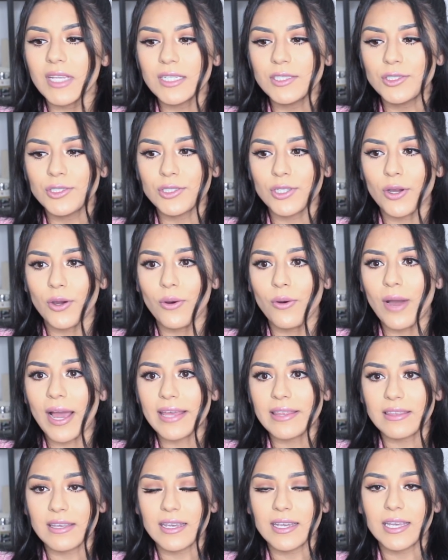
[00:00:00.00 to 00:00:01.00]
So
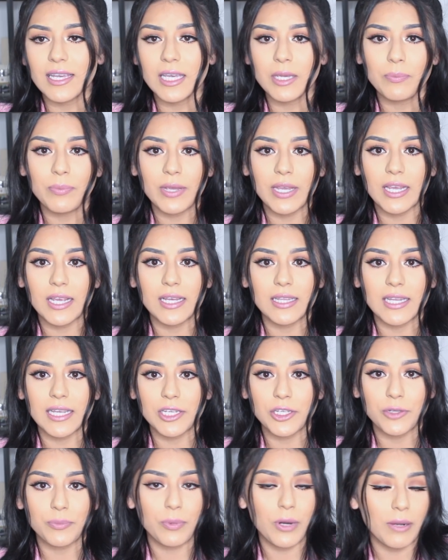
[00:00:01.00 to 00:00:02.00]
I think keeping,
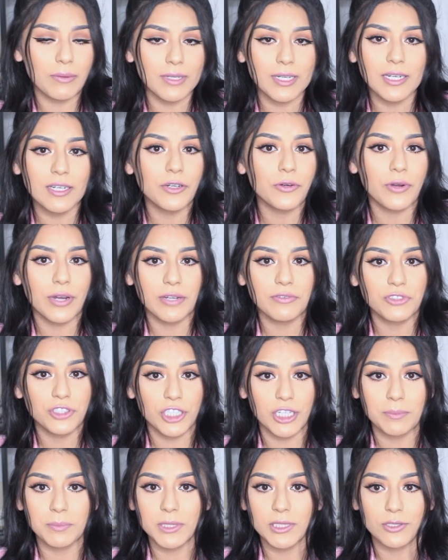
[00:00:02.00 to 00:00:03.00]
you're probably gonna crave
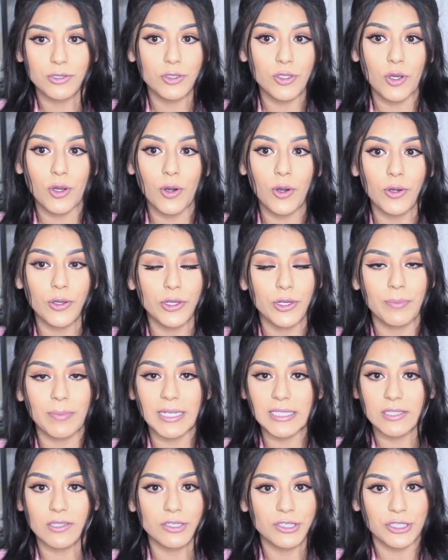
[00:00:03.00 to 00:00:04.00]
chips, so your
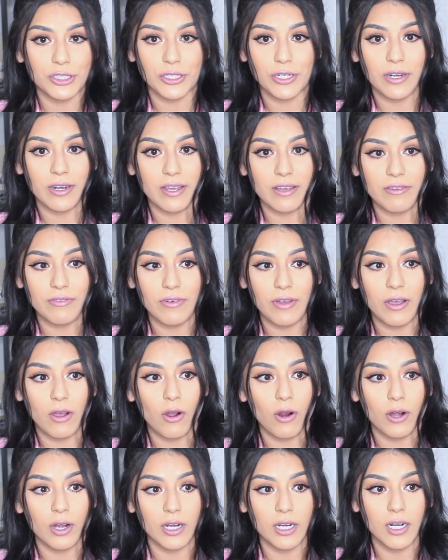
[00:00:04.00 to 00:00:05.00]
best alternative
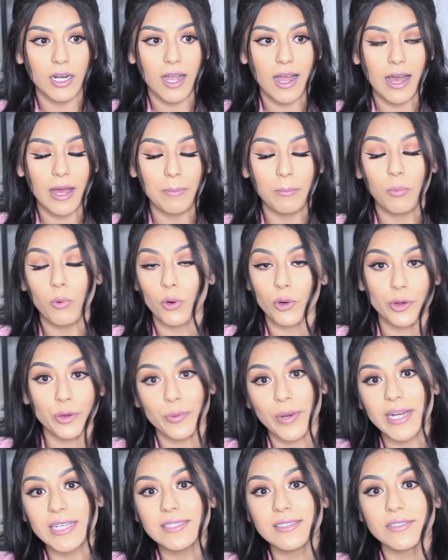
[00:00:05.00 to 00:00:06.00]
are pork
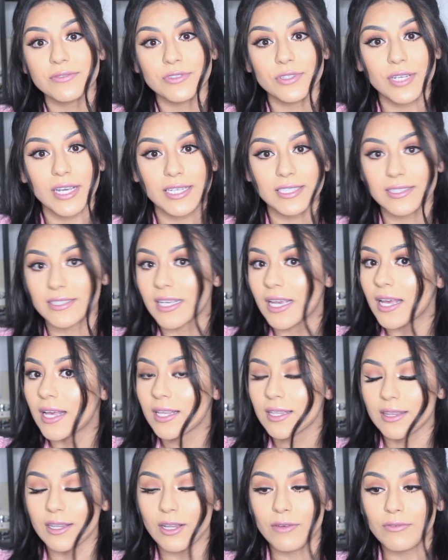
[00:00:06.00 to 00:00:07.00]
rinds. If you guys
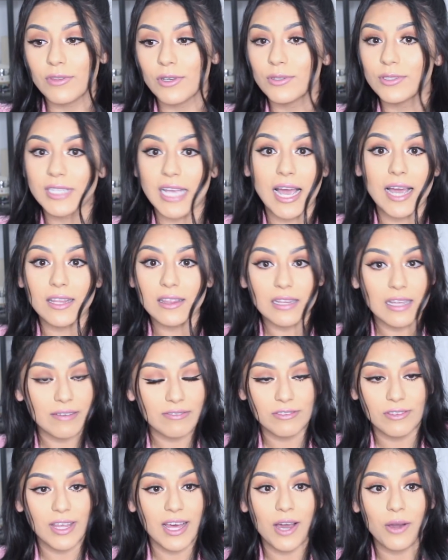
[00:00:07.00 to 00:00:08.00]
love those, I
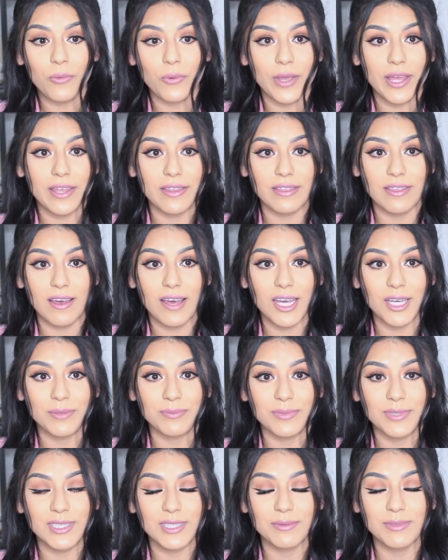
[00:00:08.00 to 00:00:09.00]
love that with
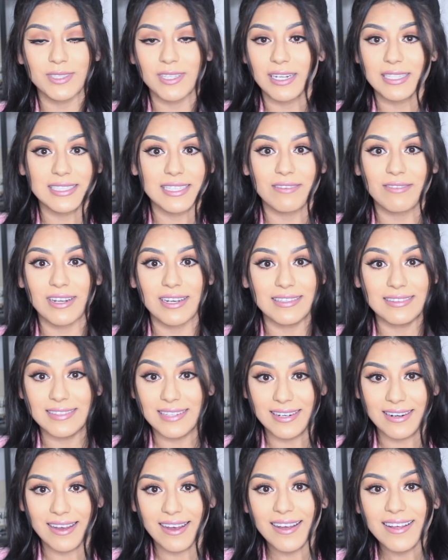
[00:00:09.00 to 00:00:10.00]
some salsa
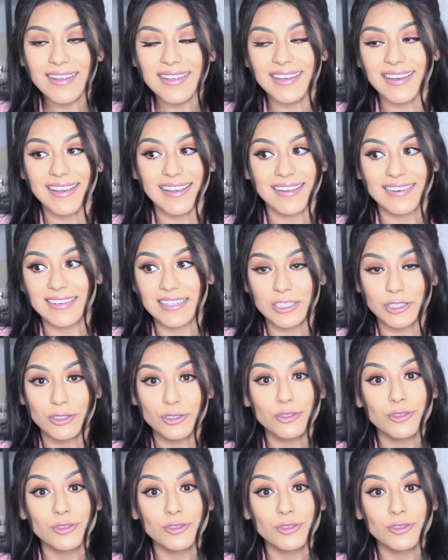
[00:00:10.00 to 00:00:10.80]
Valentina, and it's